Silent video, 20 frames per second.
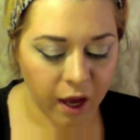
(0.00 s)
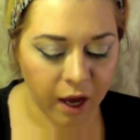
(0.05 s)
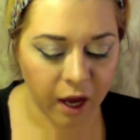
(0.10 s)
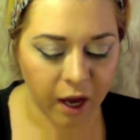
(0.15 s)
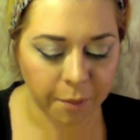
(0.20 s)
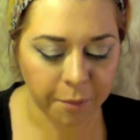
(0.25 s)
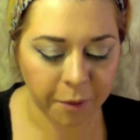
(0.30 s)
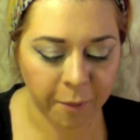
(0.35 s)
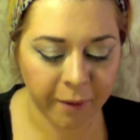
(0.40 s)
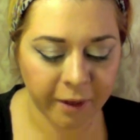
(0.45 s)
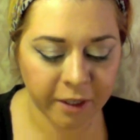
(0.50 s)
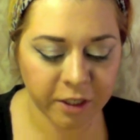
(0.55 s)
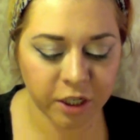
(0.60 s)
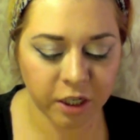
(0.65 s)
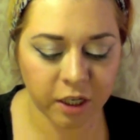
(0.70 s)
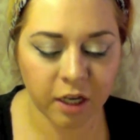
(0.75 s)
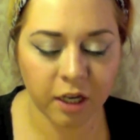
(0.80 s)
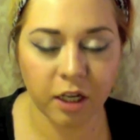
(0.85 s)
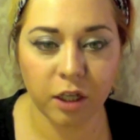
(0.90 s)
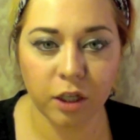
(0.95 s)
I'm
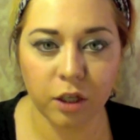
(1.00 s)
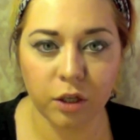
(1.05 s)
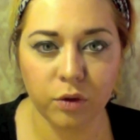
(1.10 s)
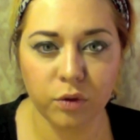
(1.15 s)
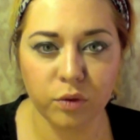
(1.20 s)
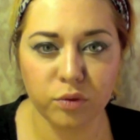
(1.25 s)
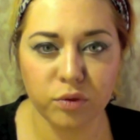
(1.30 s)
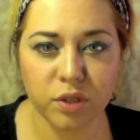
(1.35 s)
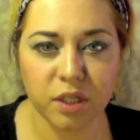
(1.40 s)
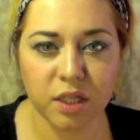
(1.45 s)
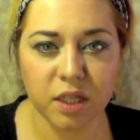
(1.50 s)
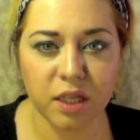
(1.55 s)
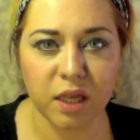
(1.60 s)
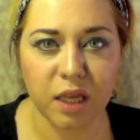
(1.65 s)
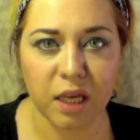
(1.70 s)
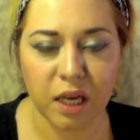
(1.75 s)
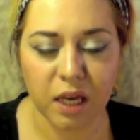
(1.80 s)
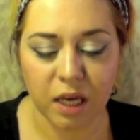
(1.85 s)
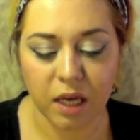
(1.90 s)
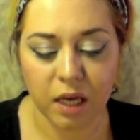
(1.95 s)
actually going to use
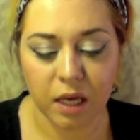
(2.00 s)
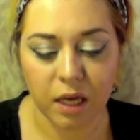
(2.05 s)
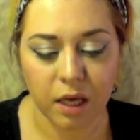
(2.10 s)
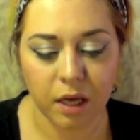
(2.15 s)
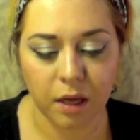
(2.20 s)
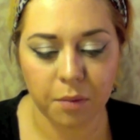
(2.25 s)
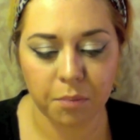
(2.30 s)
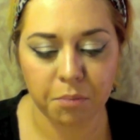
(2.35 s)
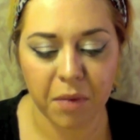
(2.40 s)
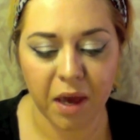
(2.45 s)
the